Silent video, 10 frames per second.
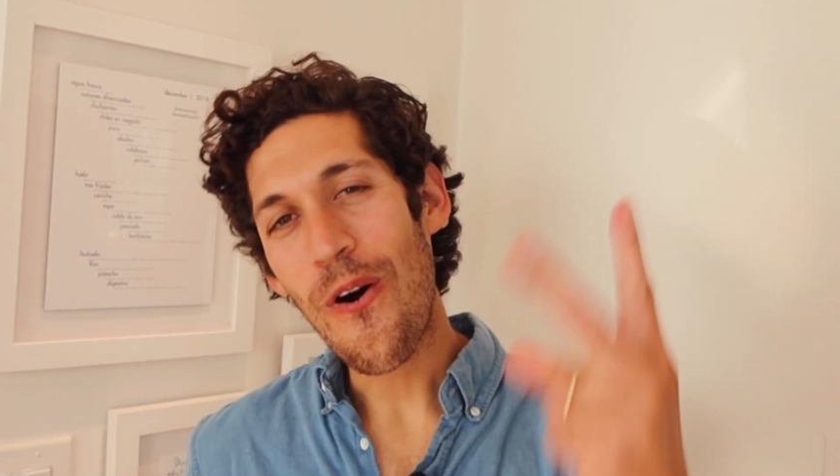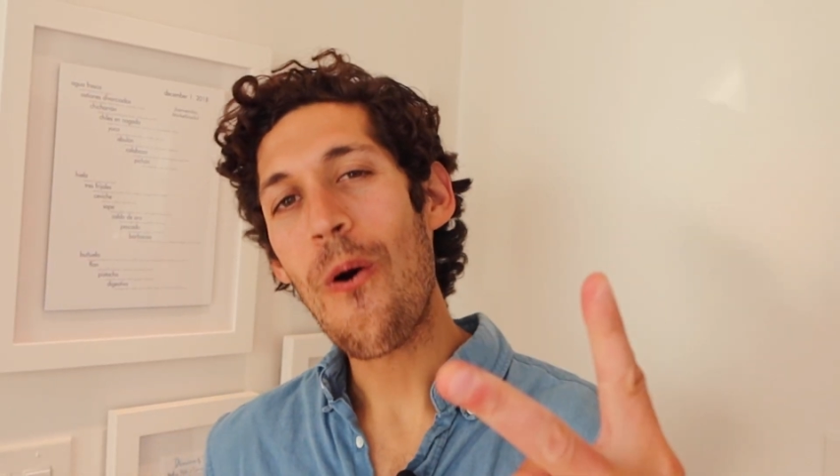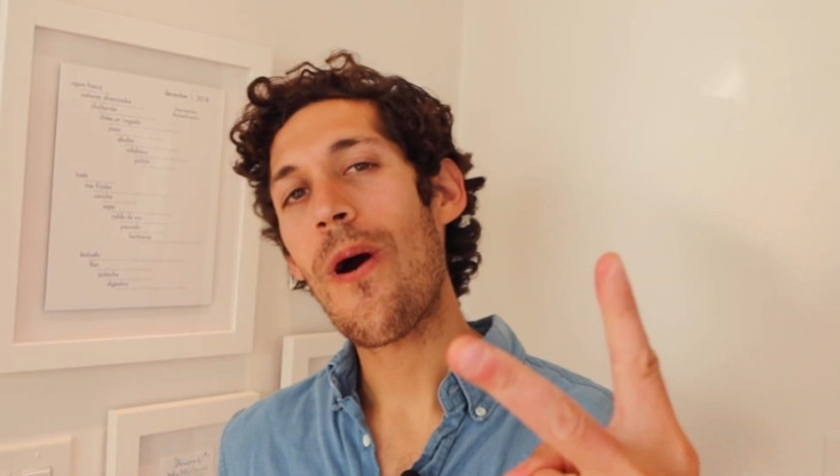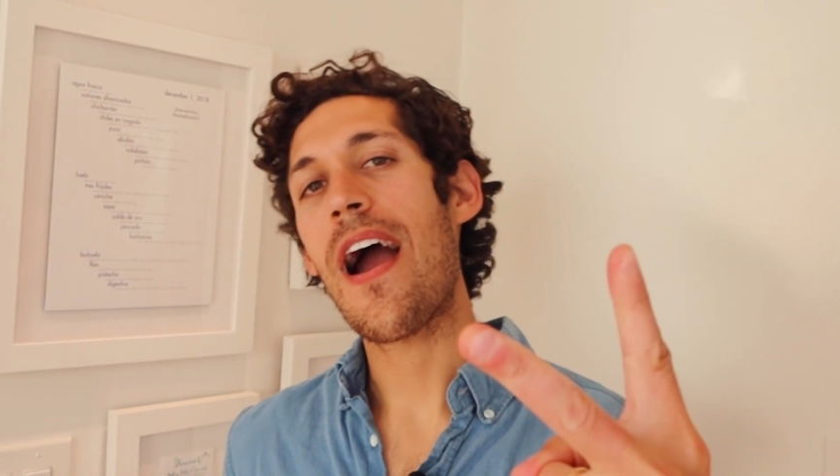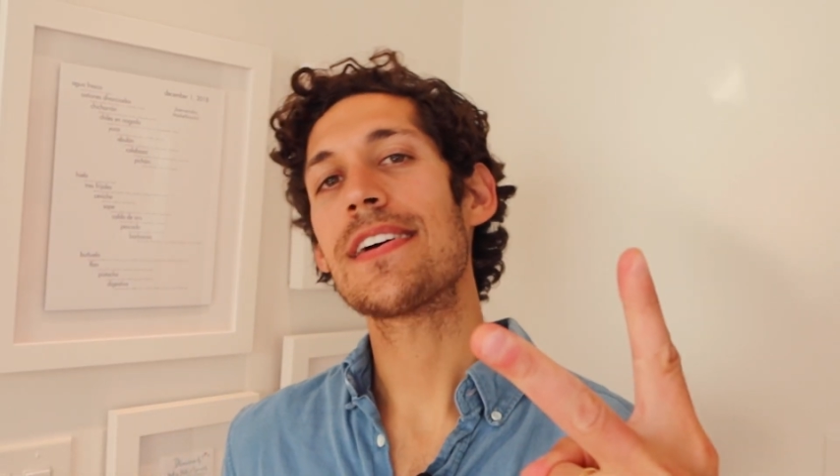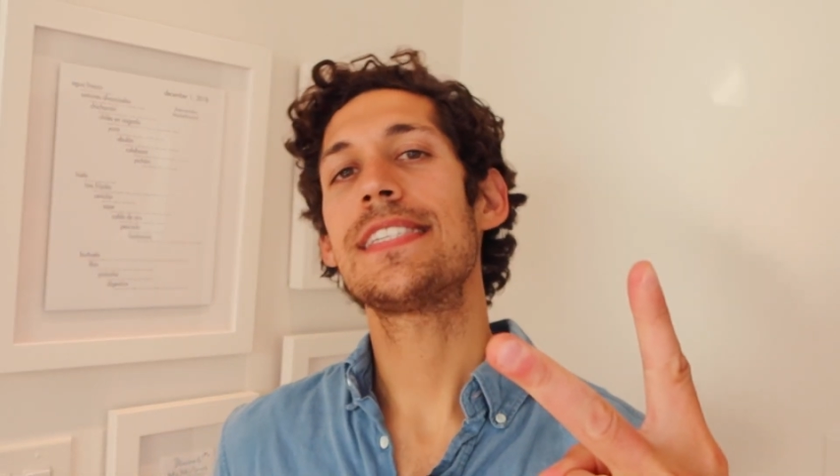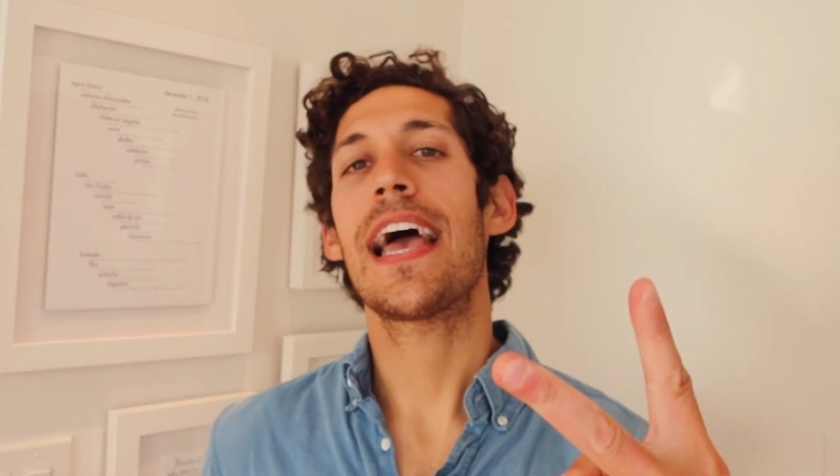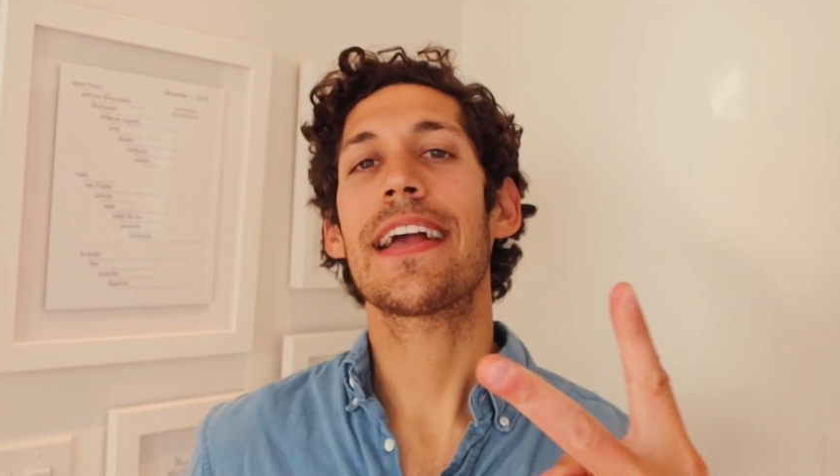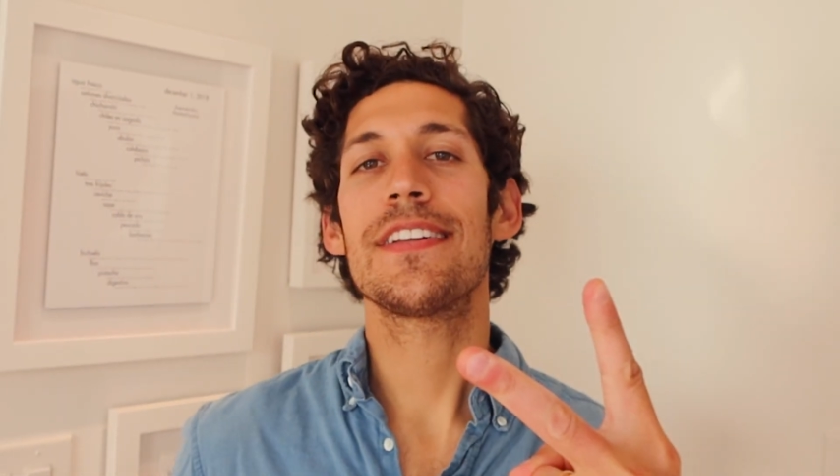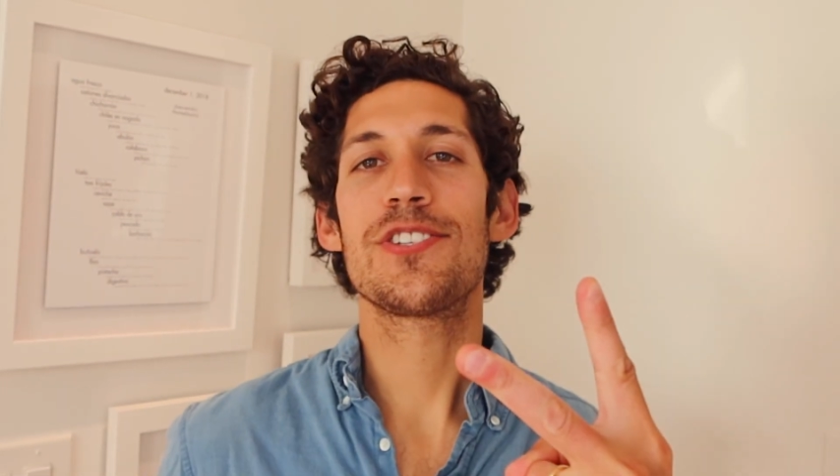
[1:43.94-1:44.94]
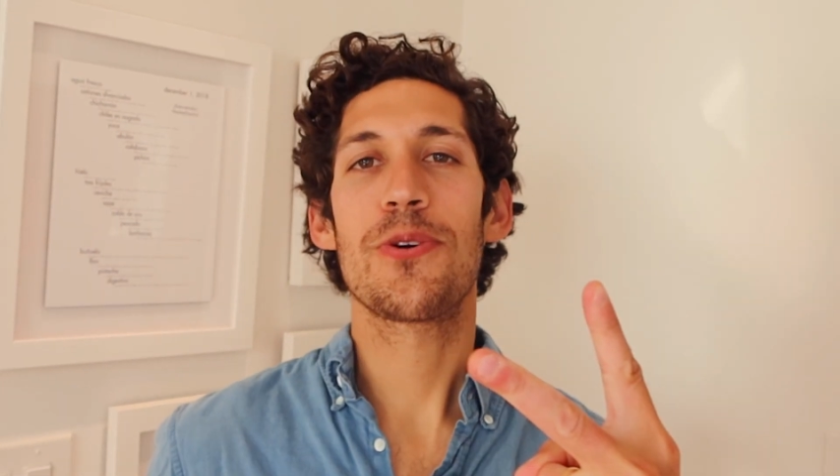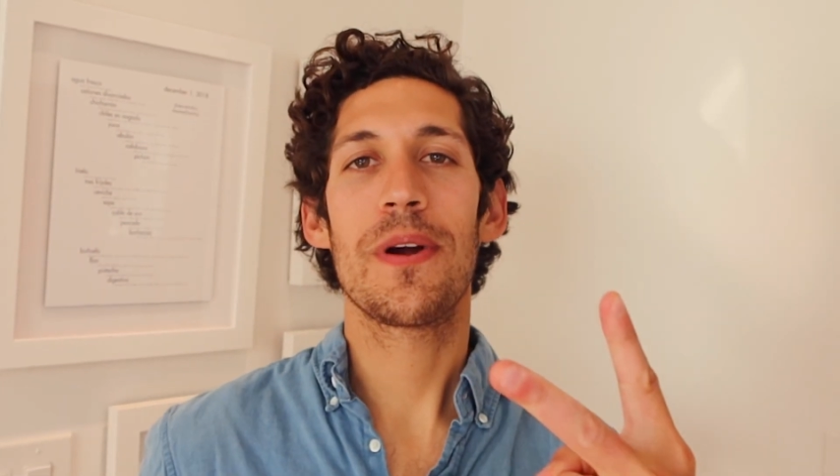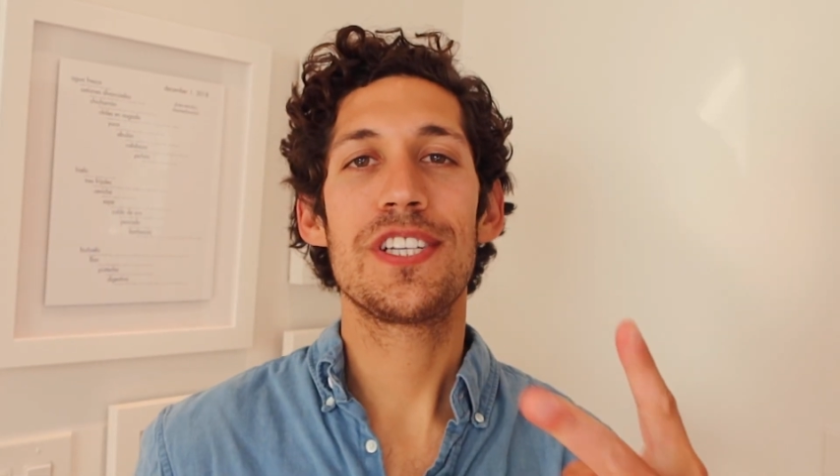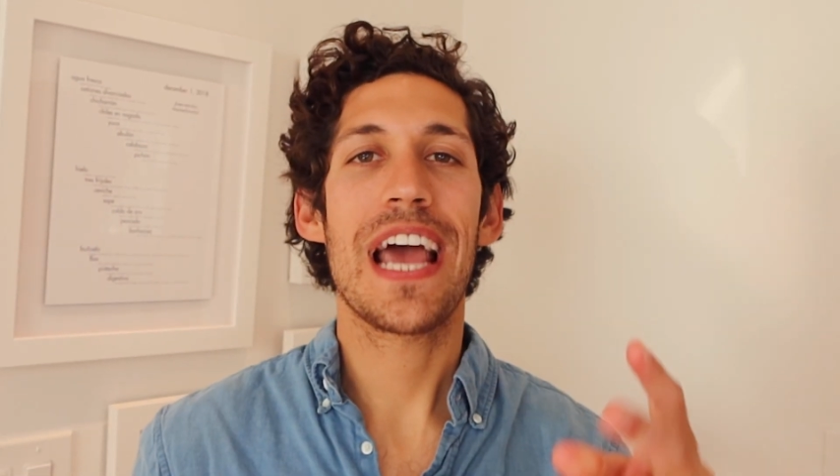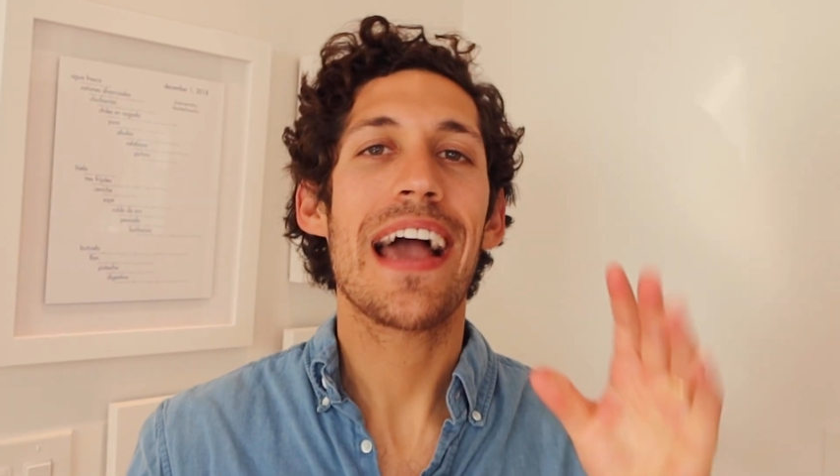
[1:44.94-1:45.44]
For our second
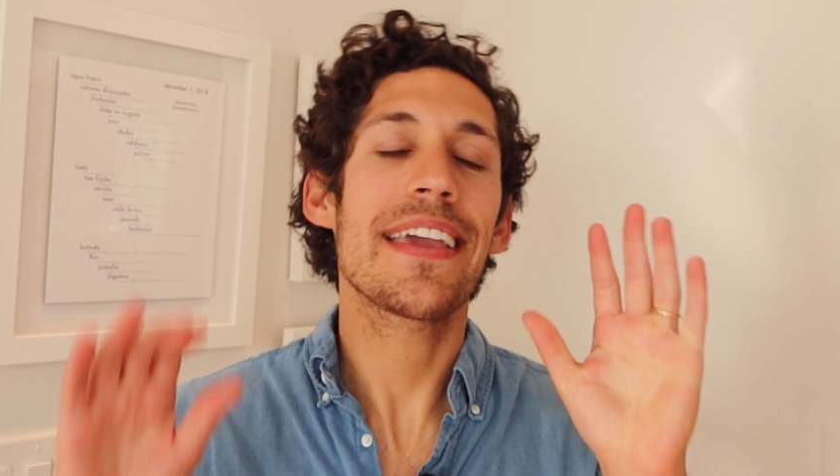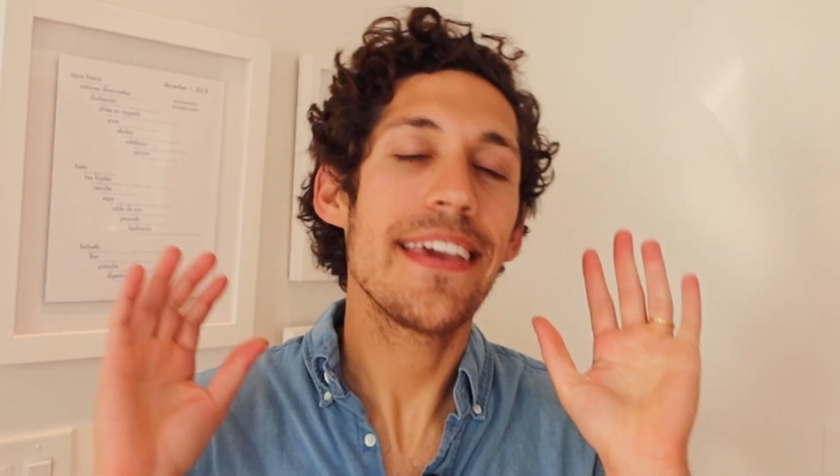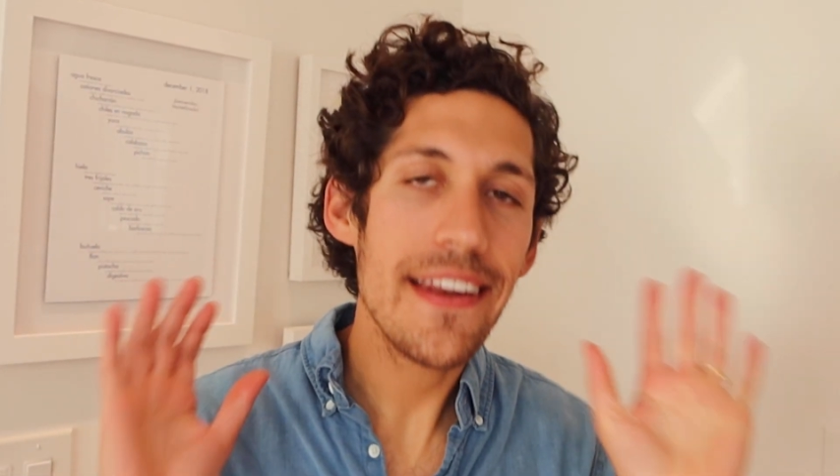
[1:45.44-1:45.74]
story, Jack,